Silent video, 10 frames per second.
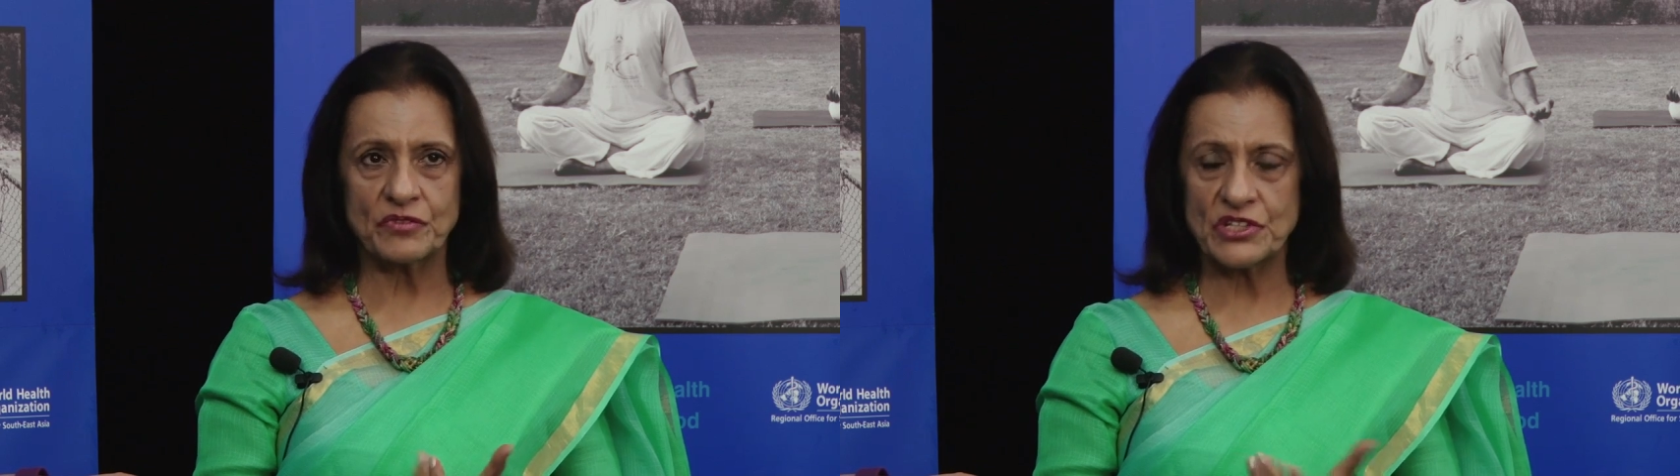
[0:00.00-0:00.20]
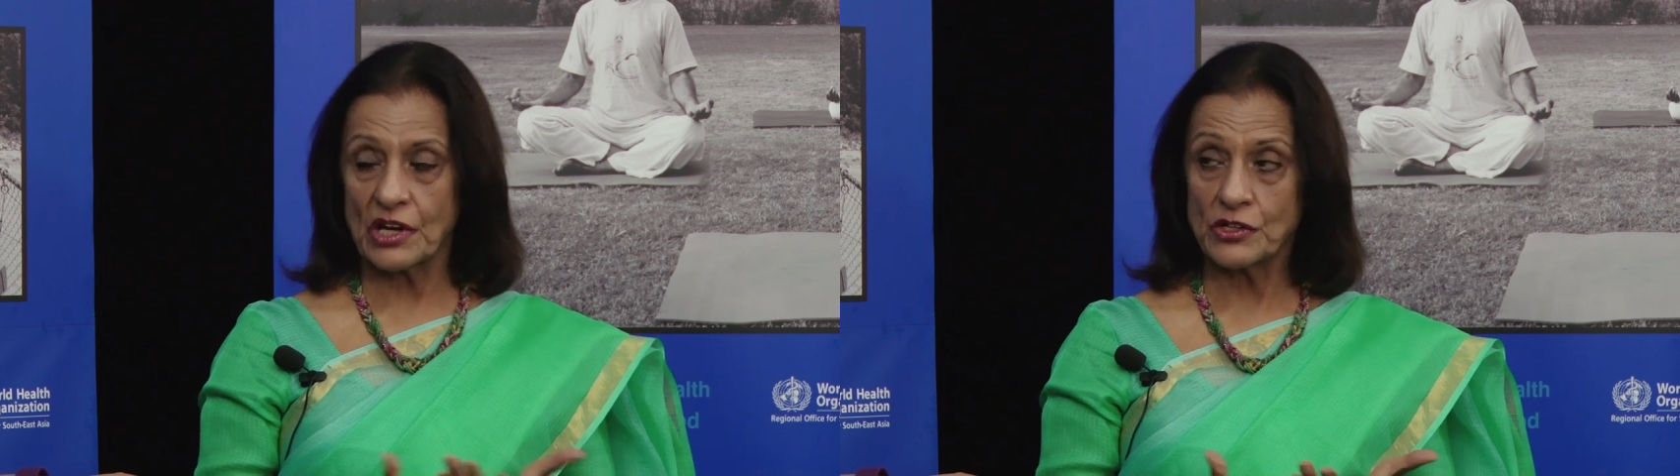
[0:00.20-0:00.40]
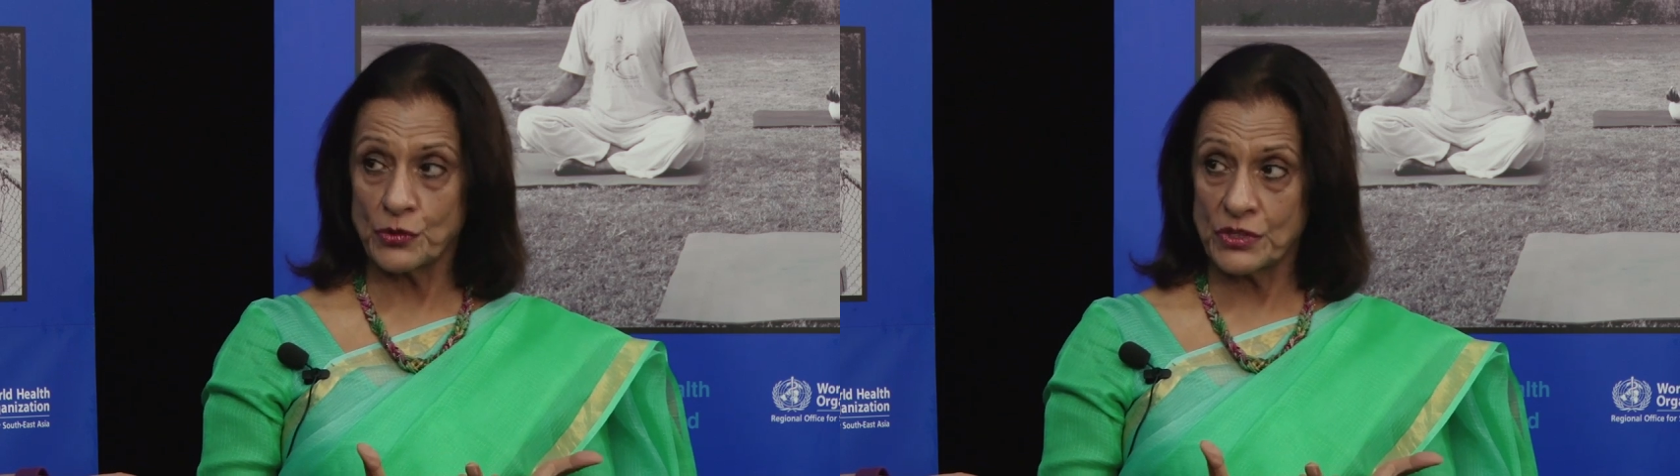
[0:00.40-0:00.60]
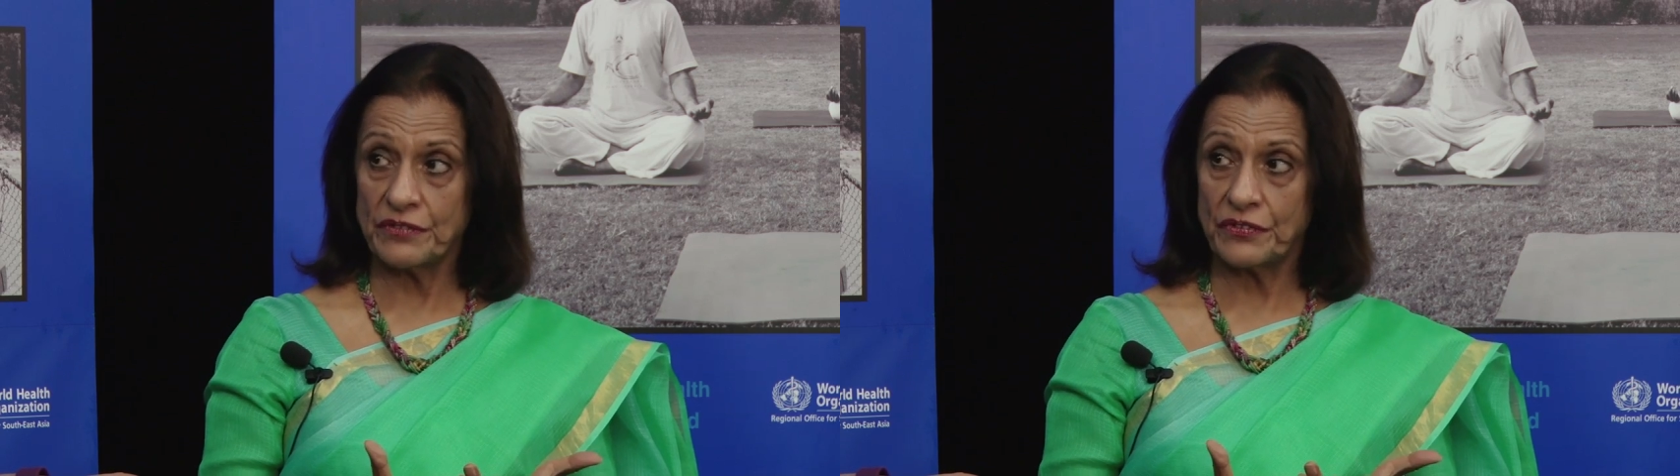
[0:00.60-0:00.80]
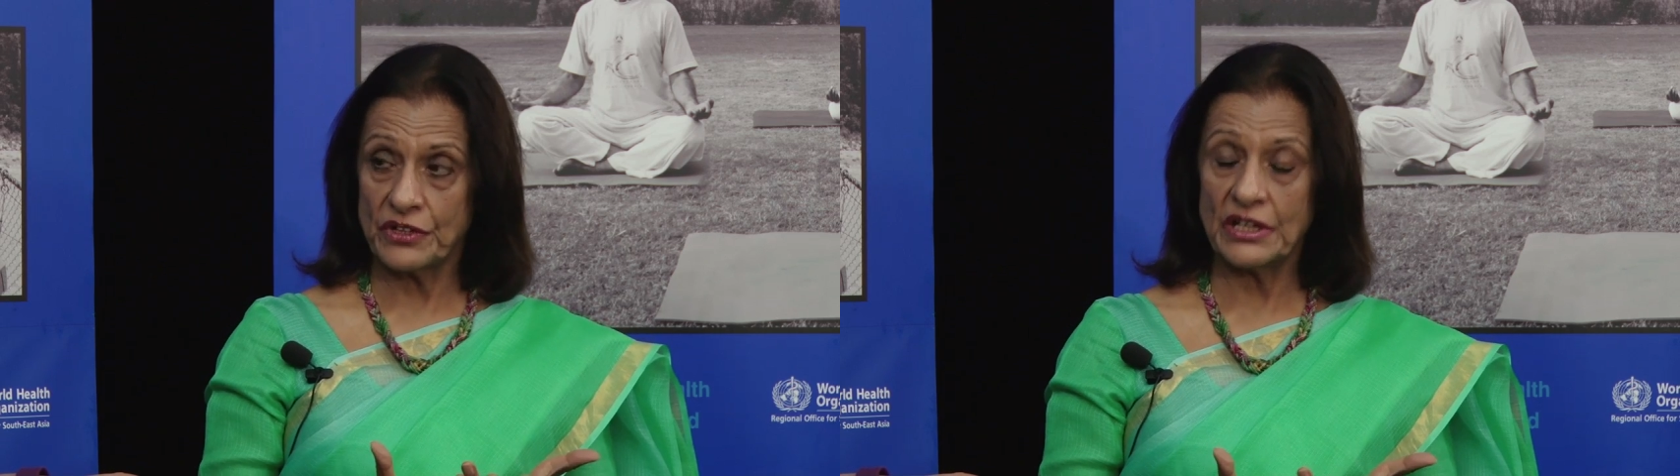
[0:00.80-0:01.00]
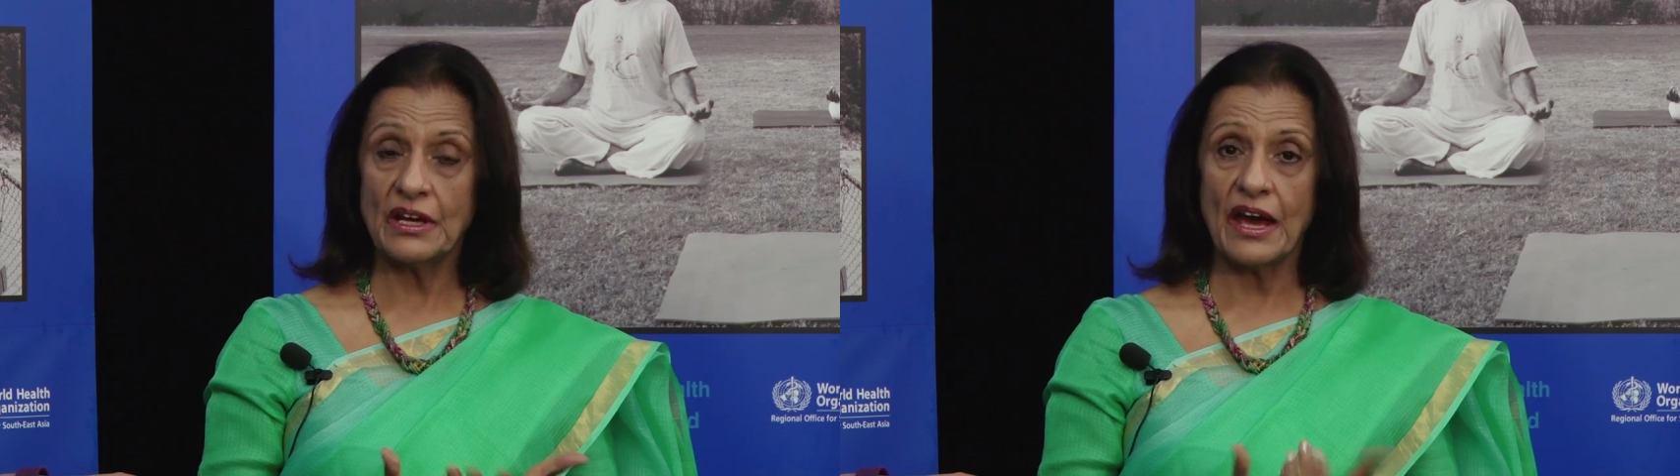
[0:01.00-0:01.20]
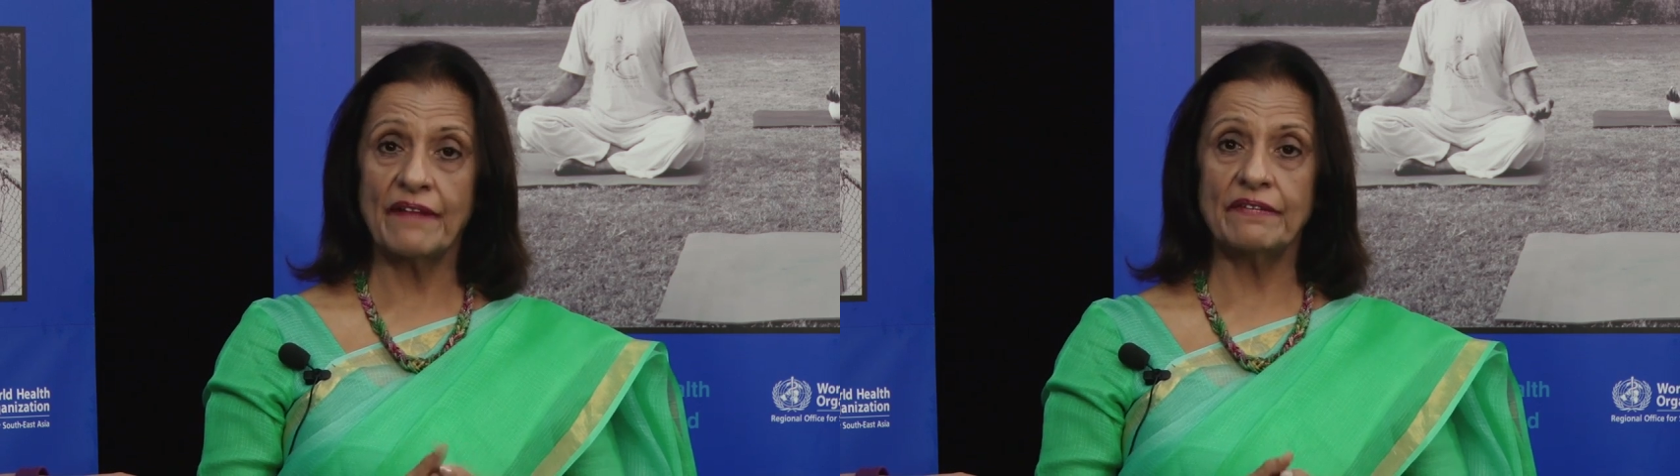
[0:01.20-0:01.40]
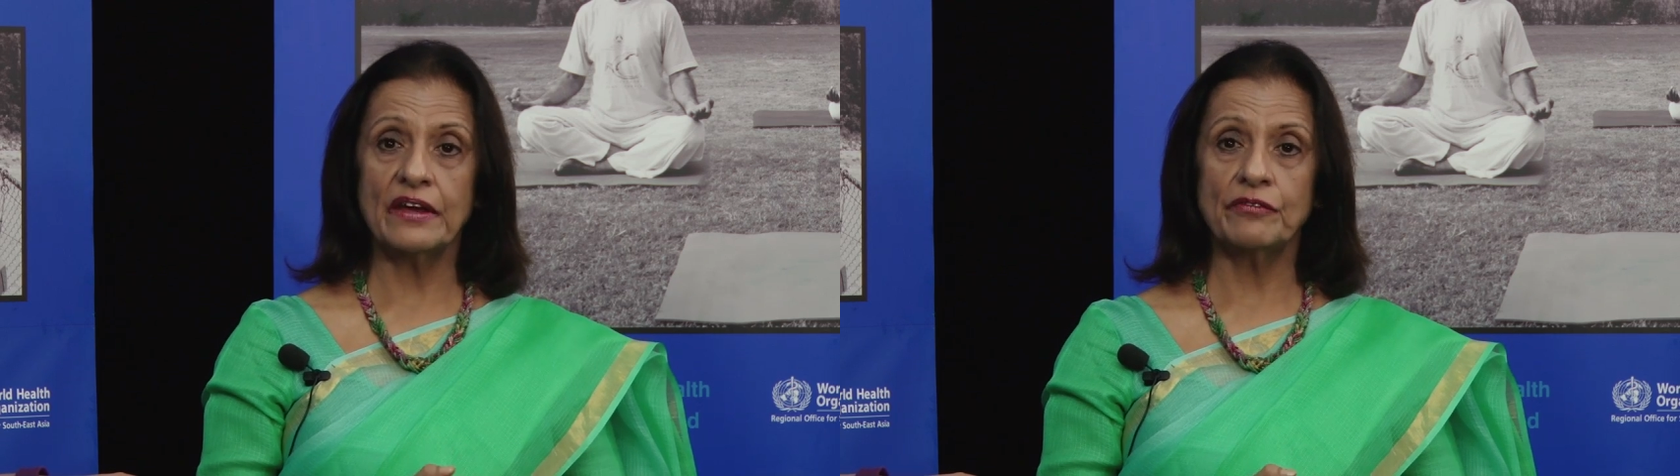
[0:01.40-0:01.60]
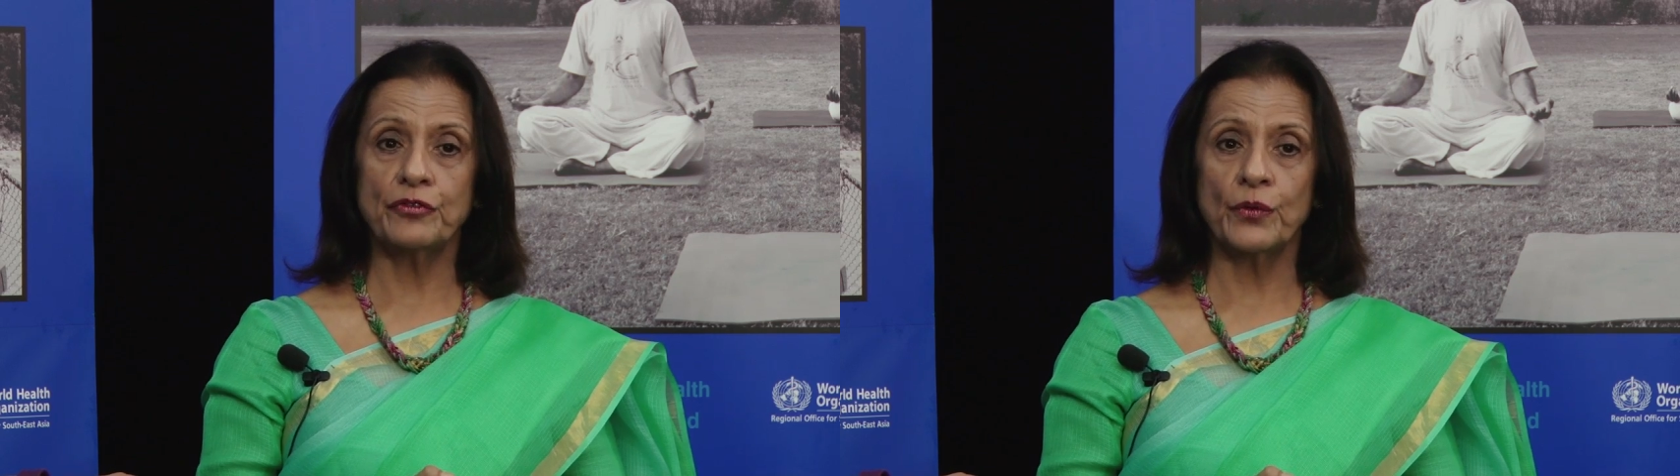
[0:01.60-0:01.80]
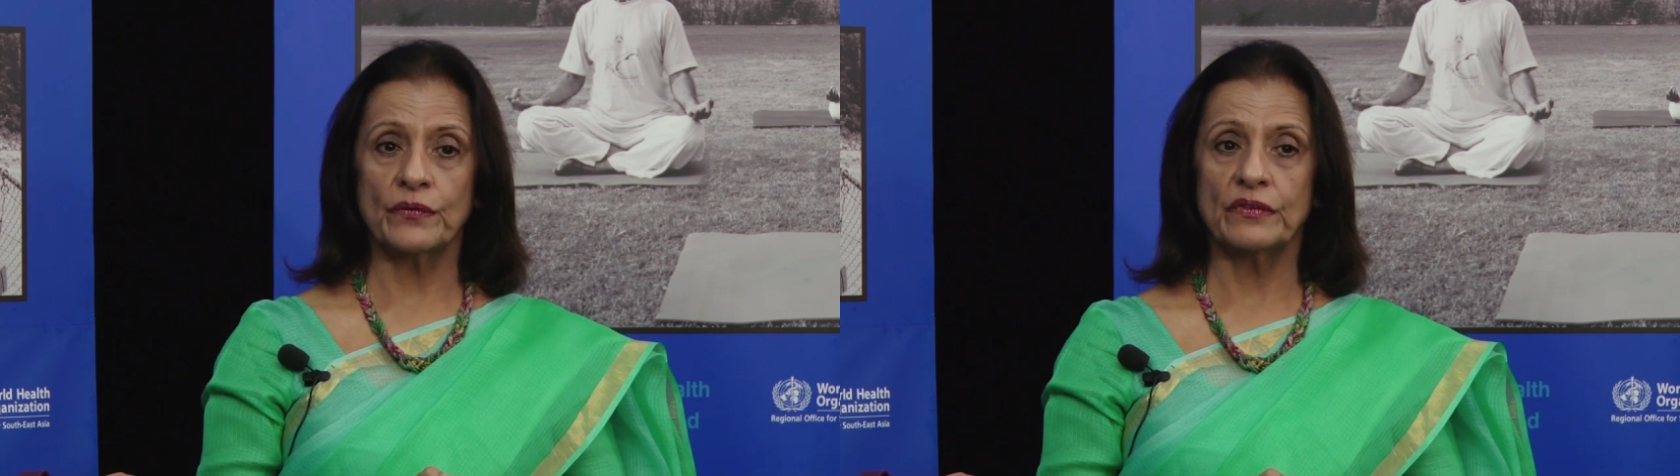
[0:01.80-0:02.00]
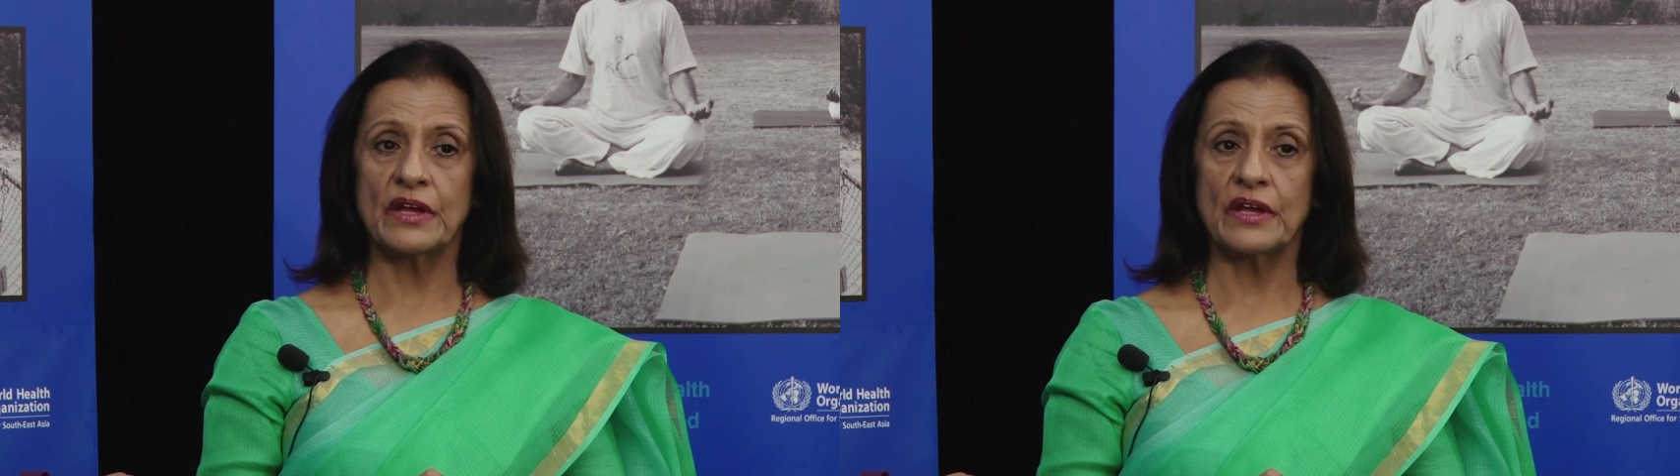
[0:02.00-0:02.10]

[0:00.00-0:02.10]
which are duty-free, and therefore